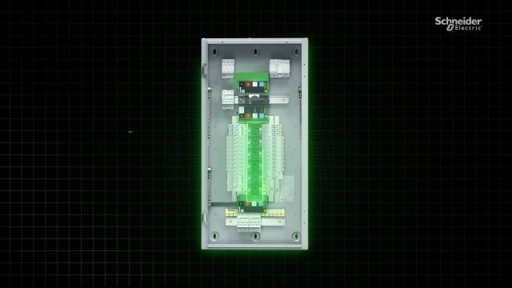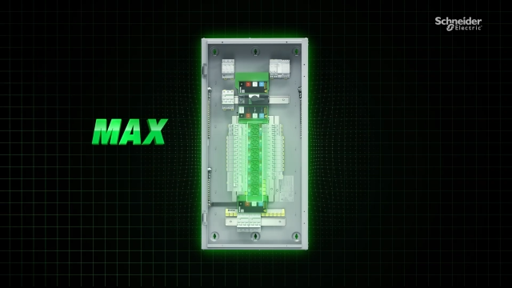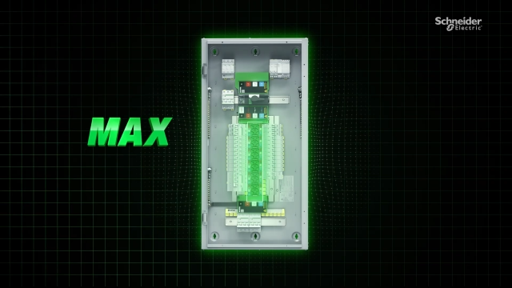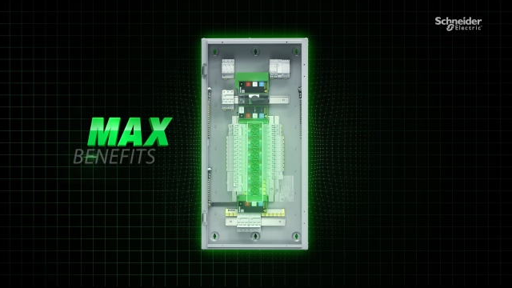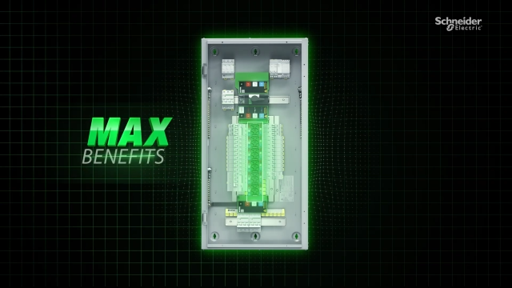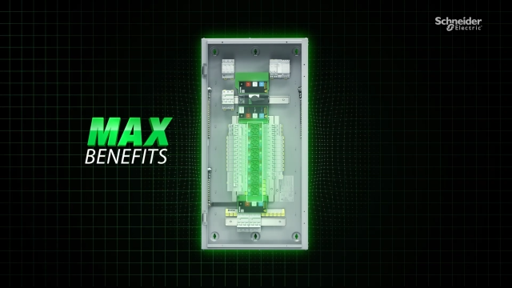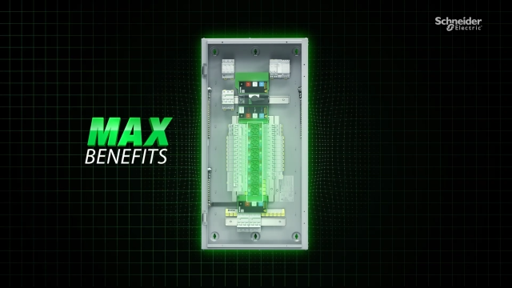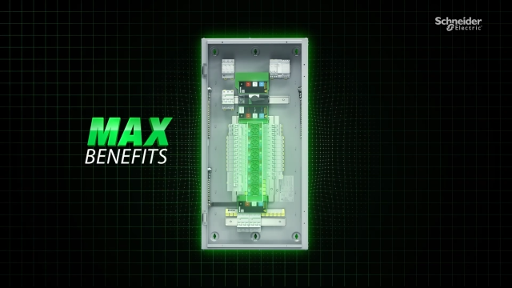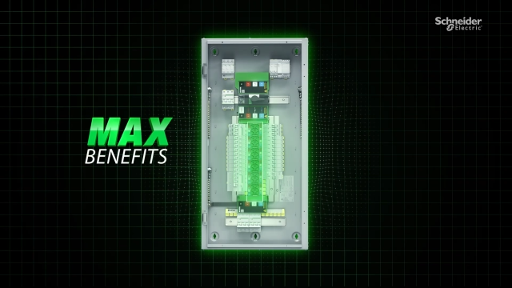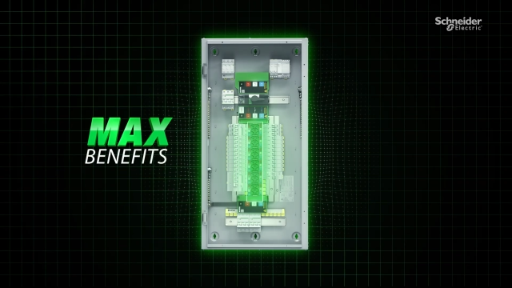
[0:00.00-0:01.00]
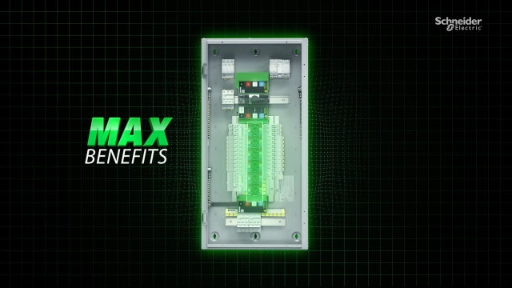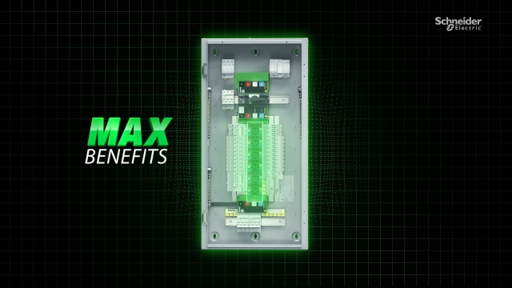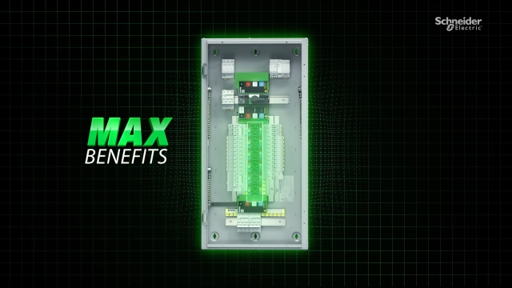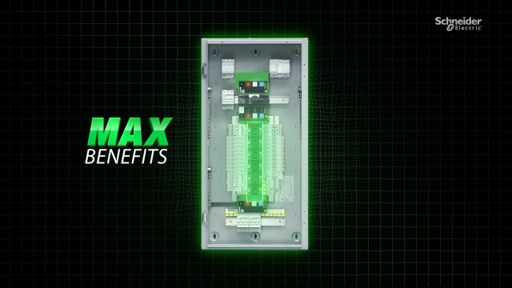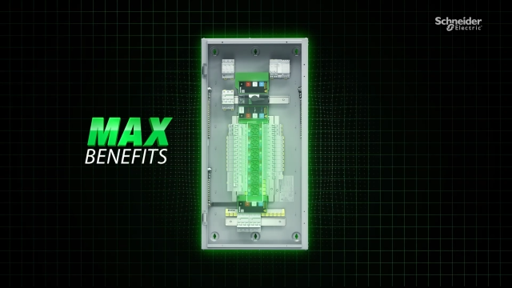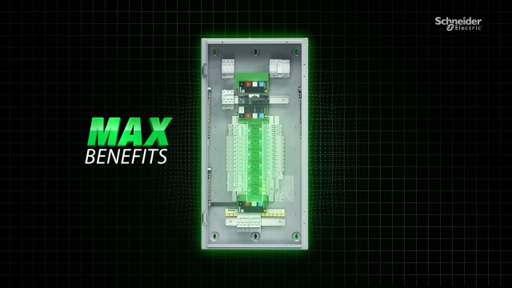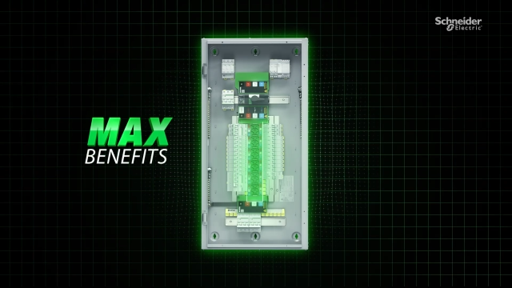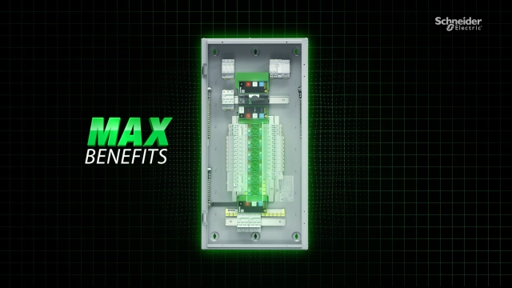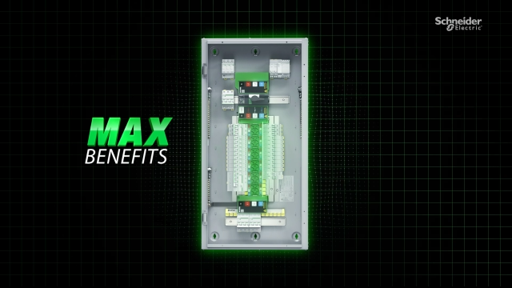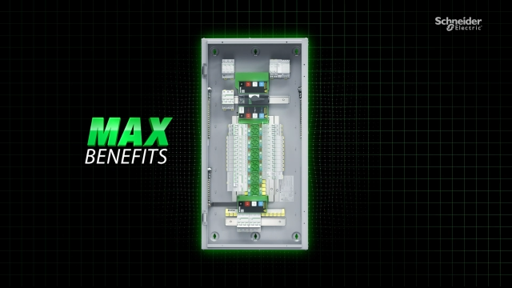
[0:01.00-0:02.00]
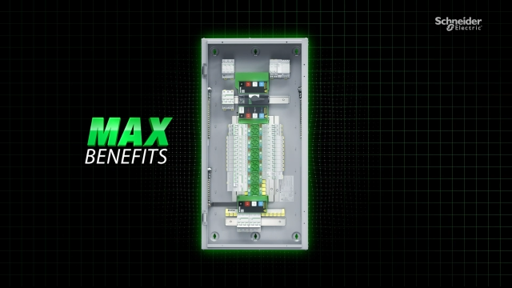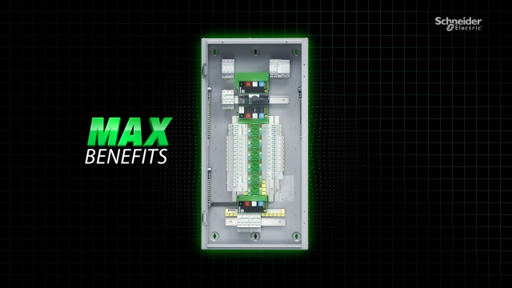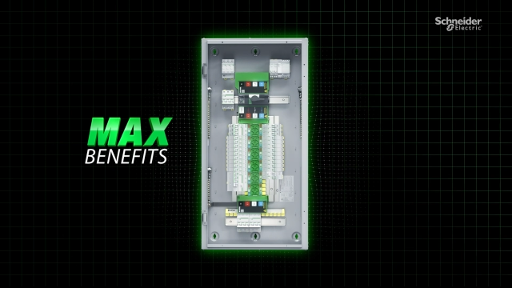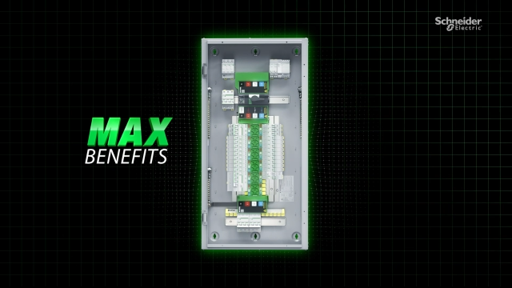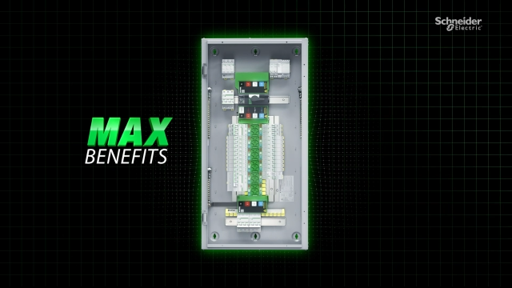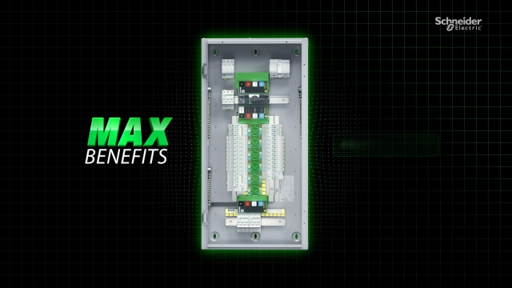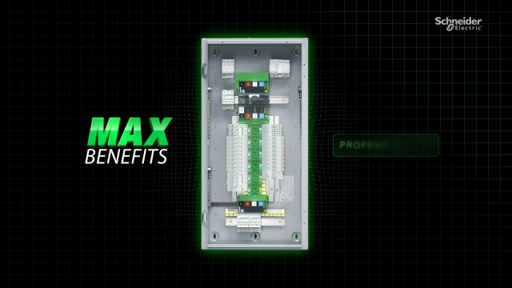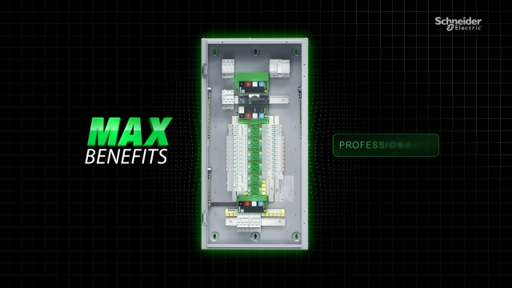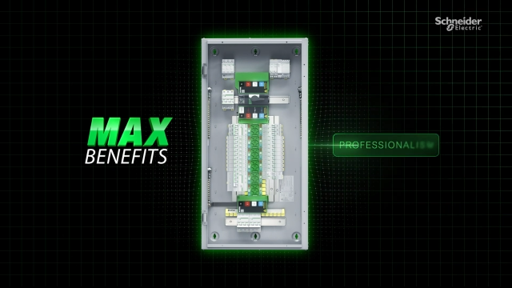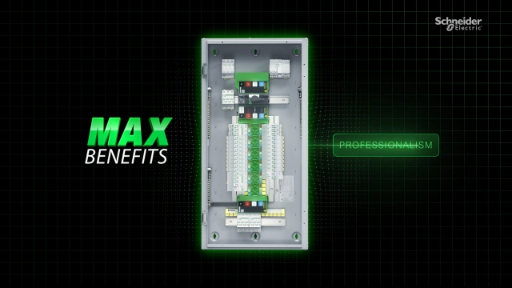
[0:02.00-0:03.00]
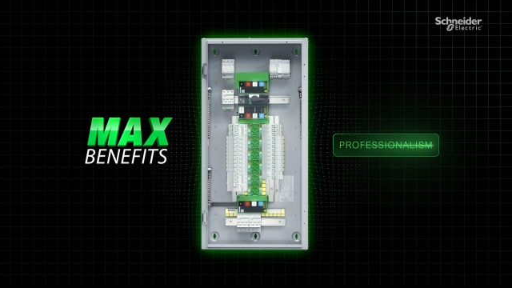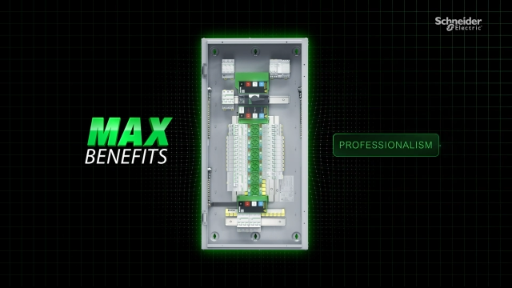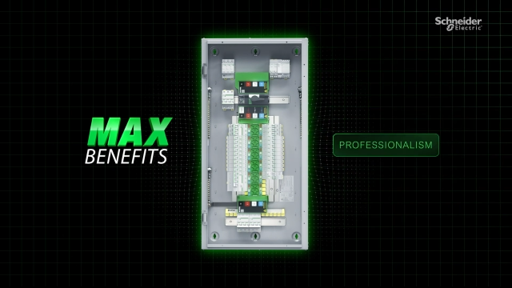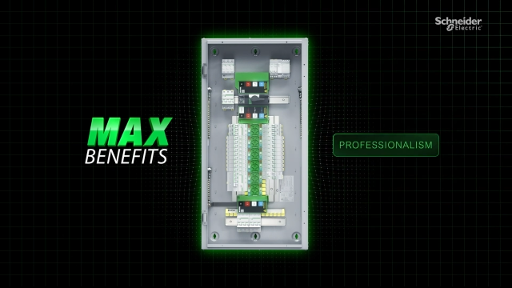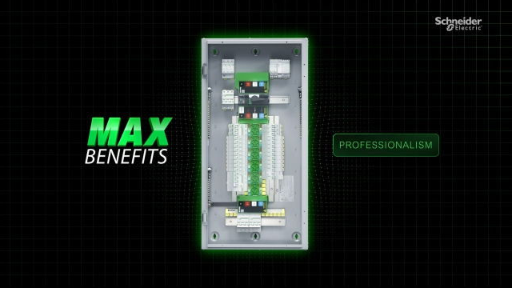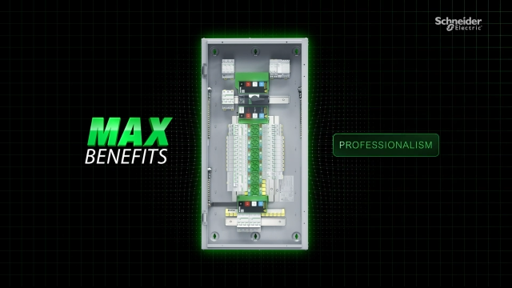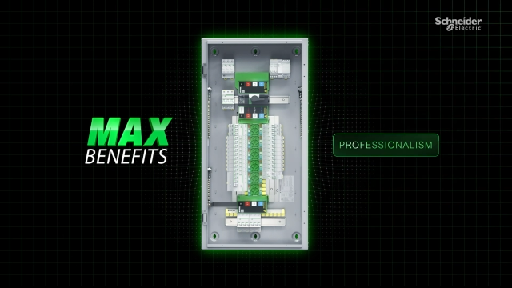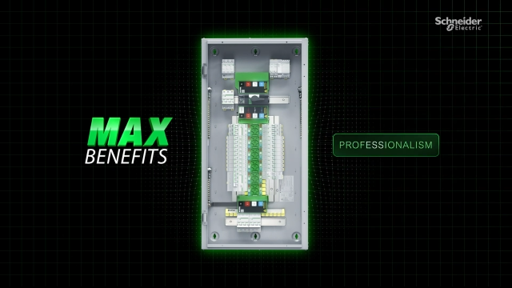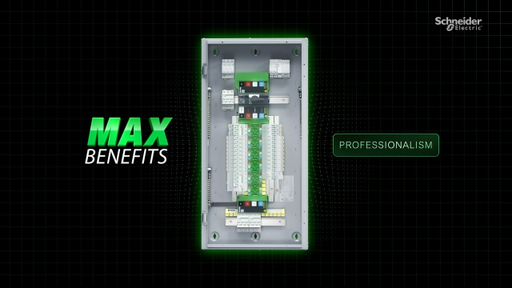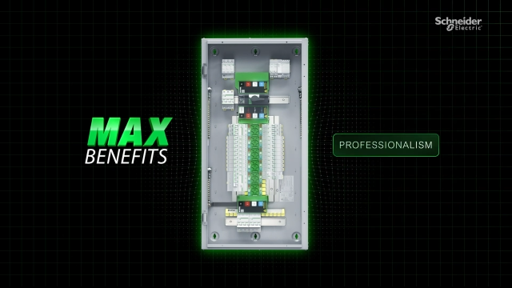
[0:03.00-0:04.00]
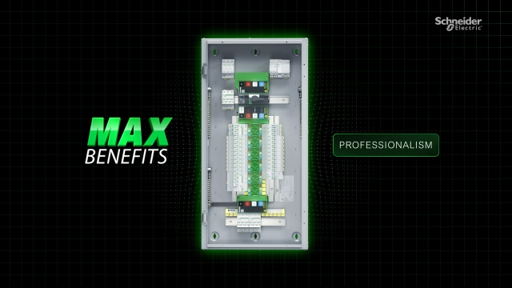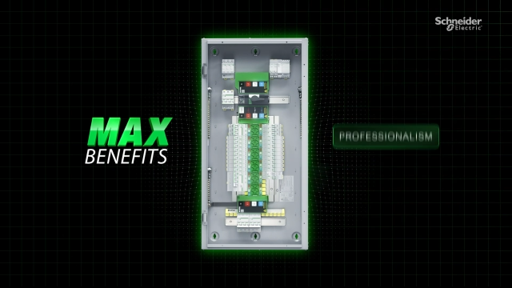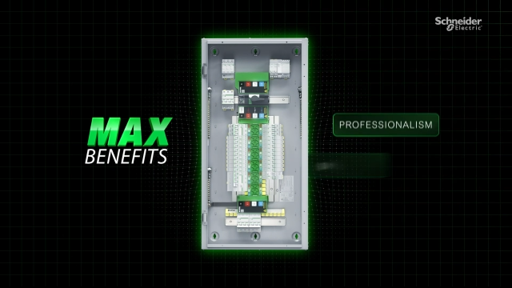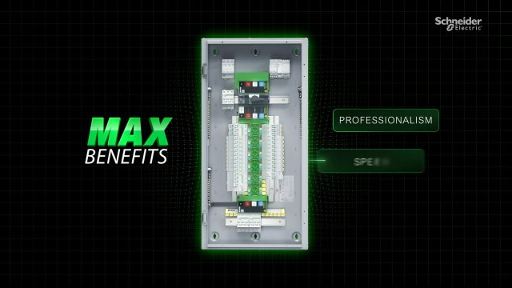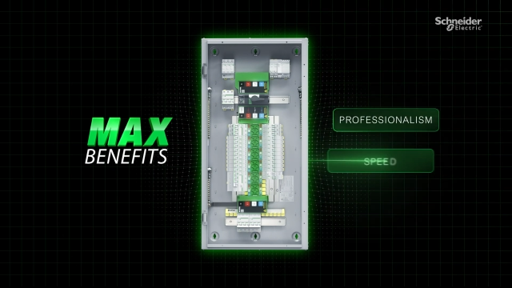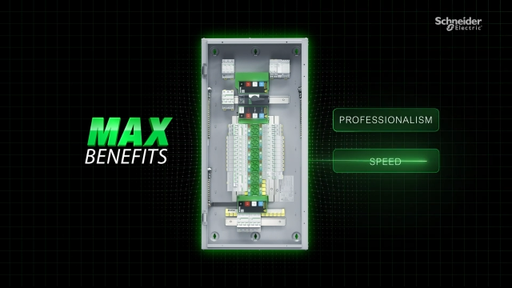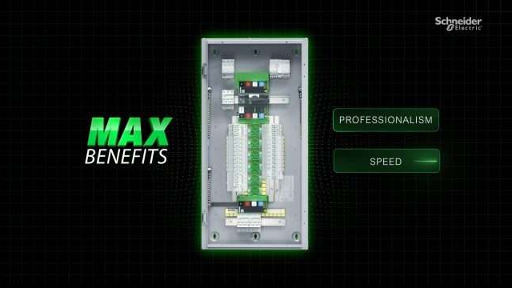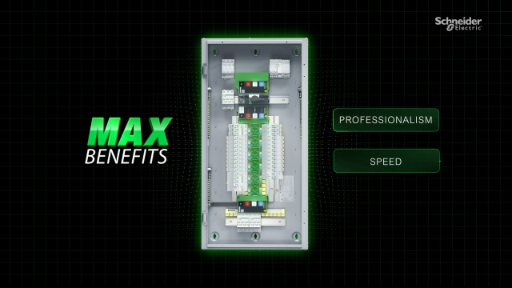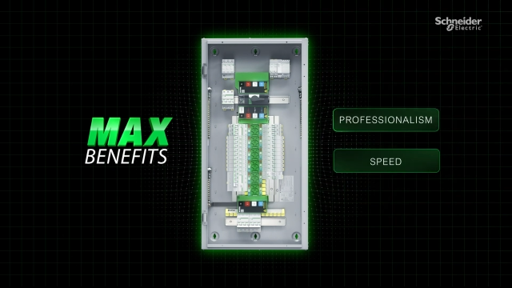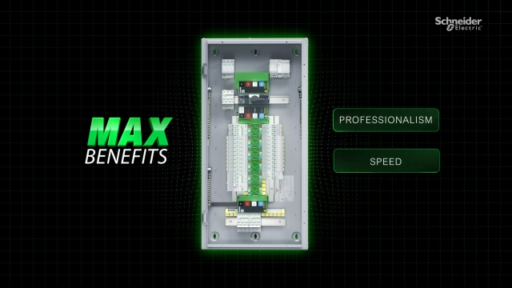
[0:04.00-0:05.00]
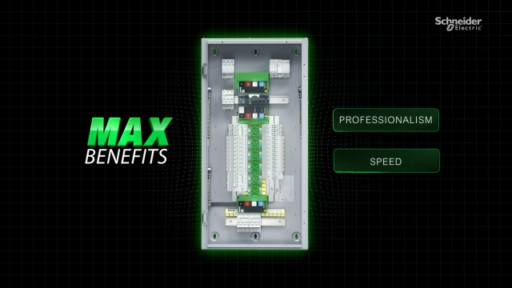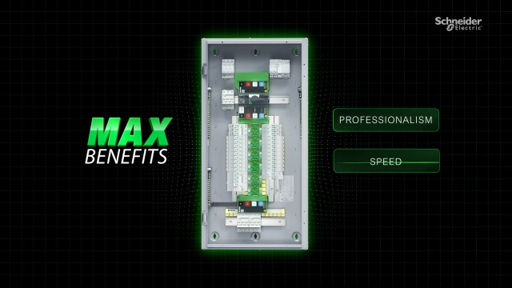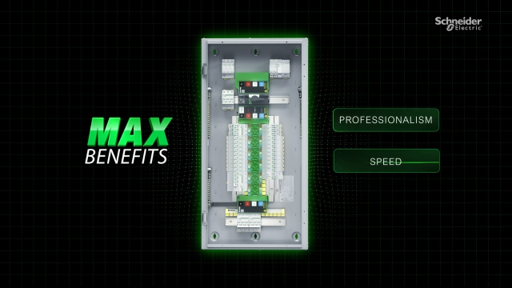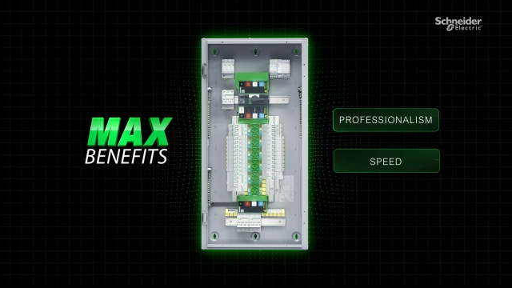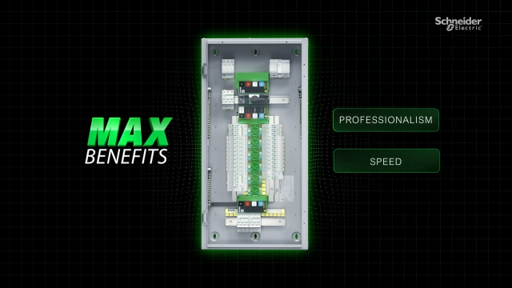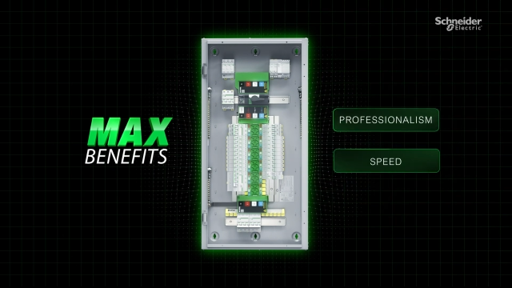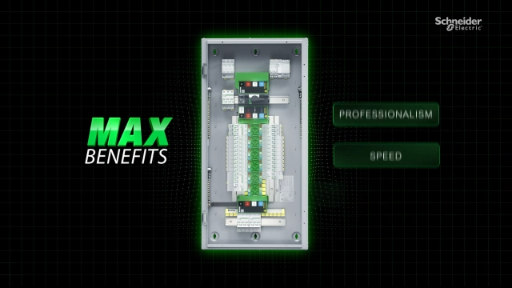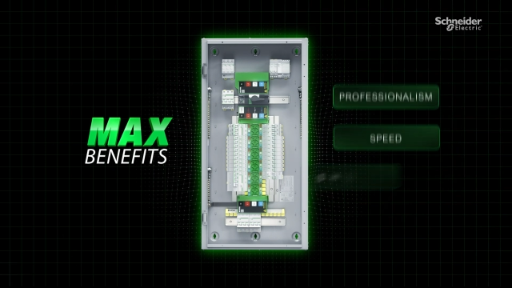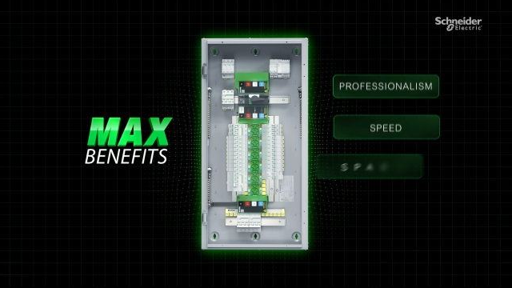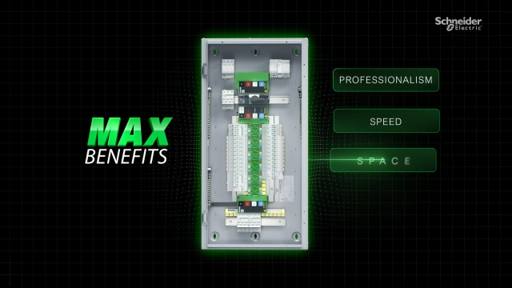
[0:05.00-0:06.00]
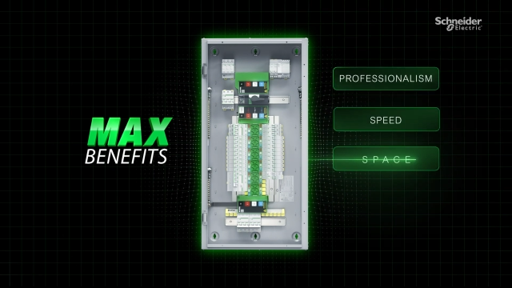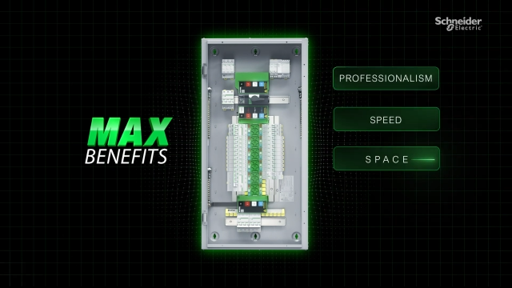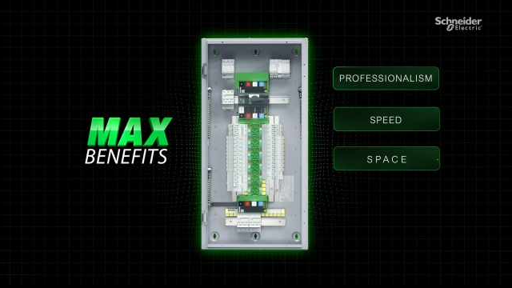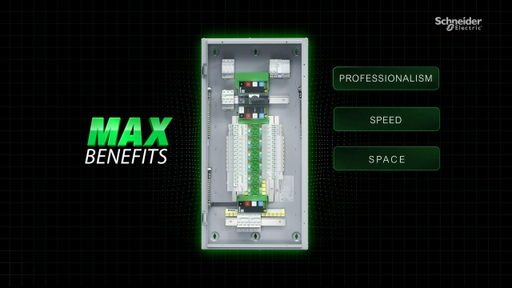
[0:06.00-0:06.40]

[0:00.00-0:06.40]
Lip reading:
No face is visible, so there are no lips to read.